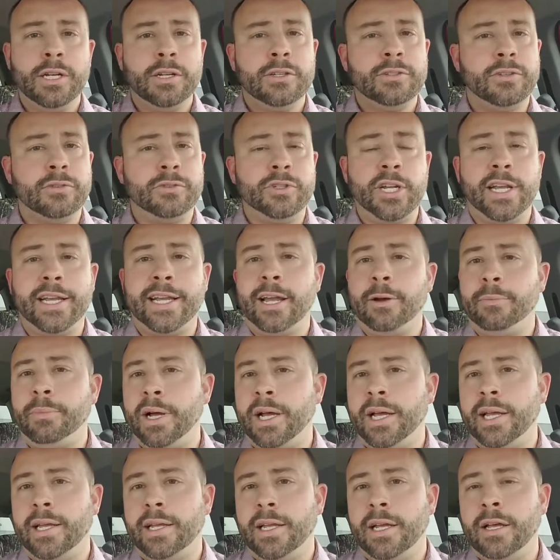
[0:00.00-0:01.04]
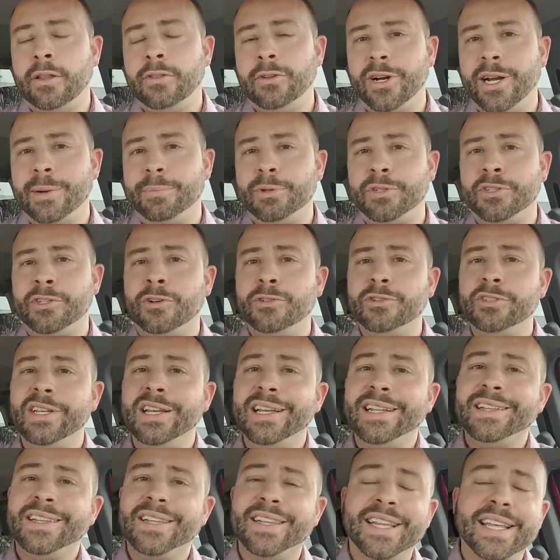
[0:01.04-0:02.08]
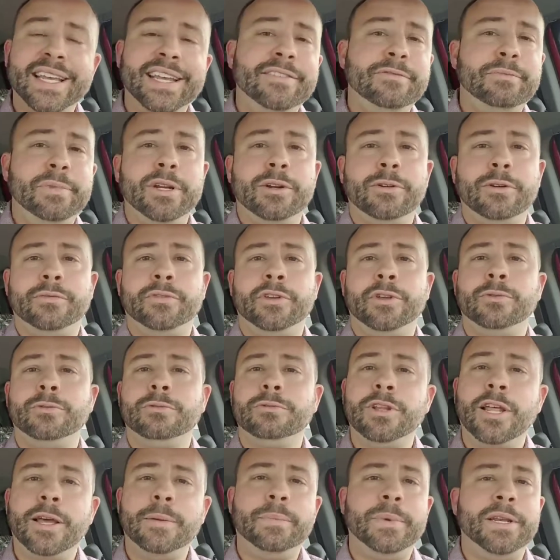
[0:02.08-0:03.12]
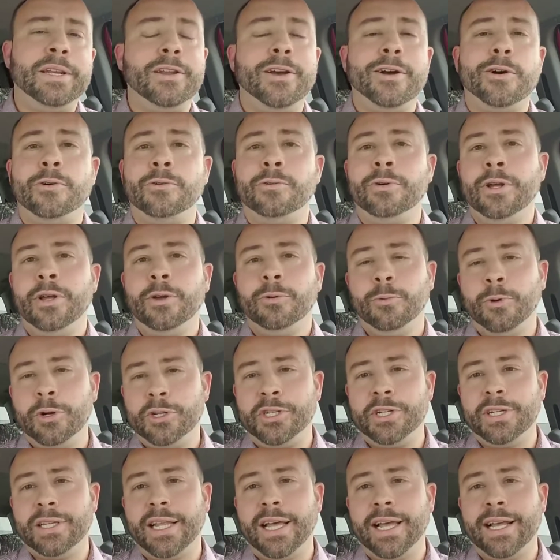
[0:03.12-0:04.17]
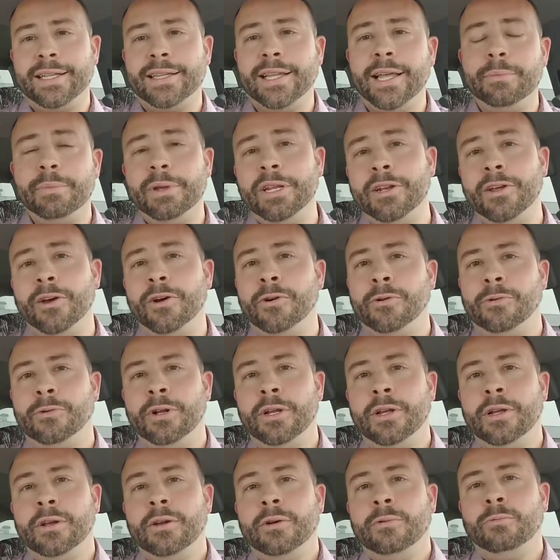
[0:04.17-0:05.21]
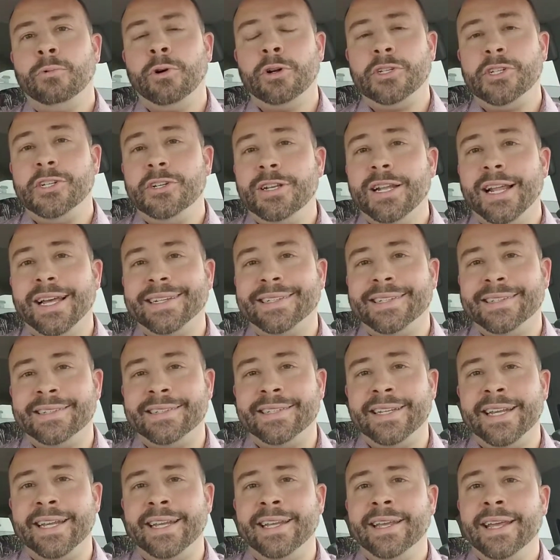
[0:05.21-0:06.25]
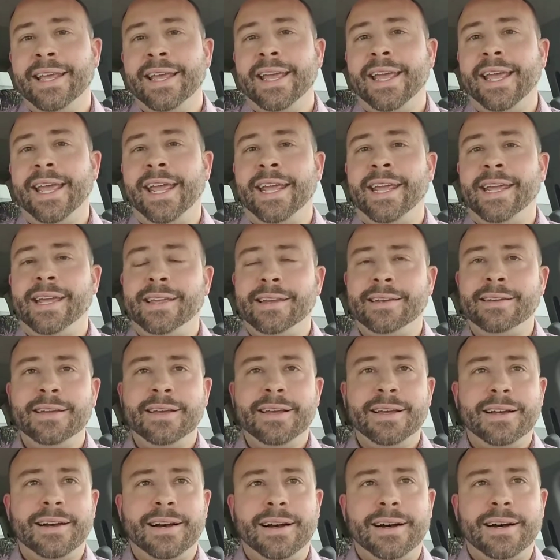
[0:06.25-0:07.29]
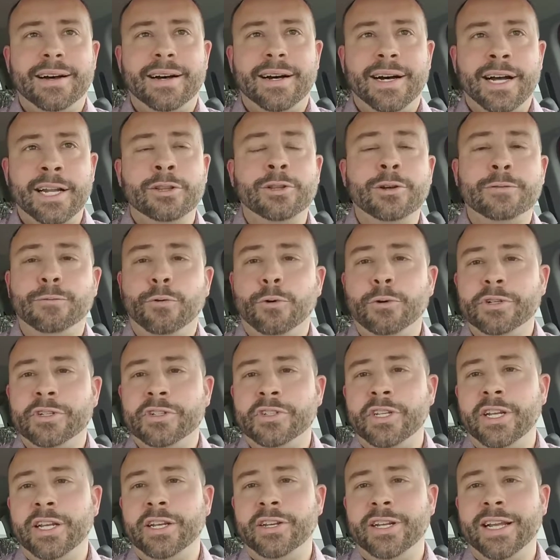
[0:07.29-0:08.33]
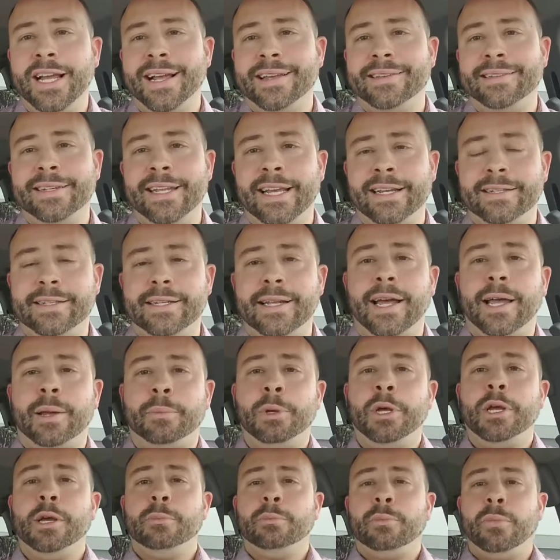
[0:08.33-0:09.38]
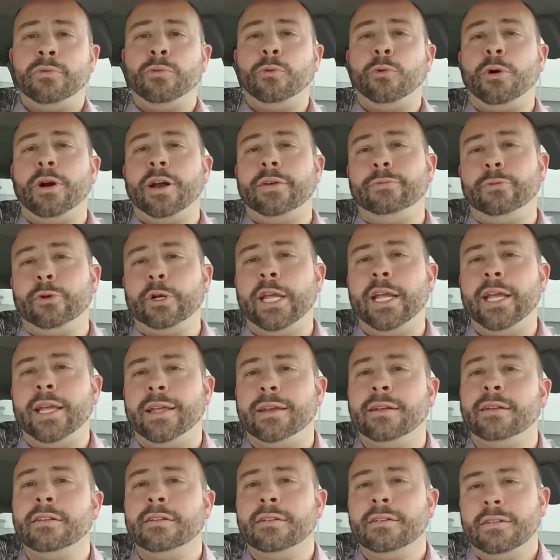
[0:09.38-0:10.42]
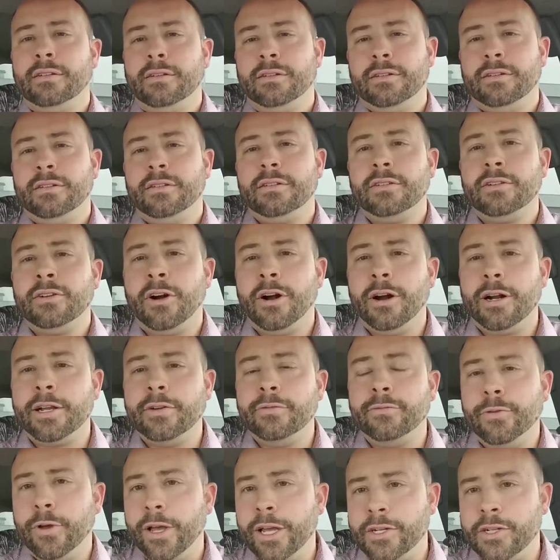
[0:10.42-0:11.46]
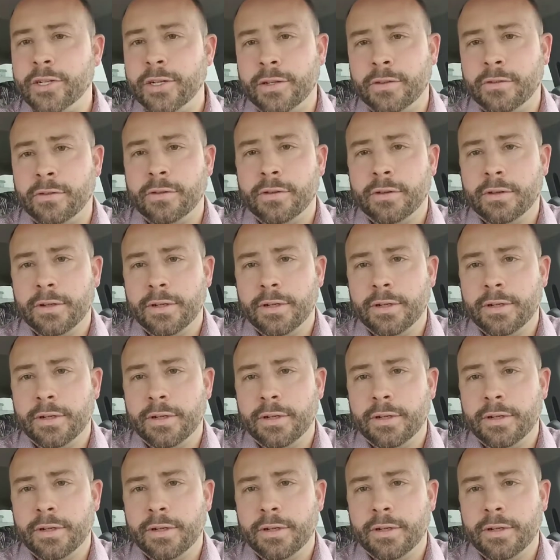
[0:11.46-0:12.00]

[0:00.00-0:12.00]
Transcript: So check out my other episodes. Leave me a review. Let me know what you like. Let me know what you'd like to see. And I look forward to seeing you guys next time. Before I forget, car confessions.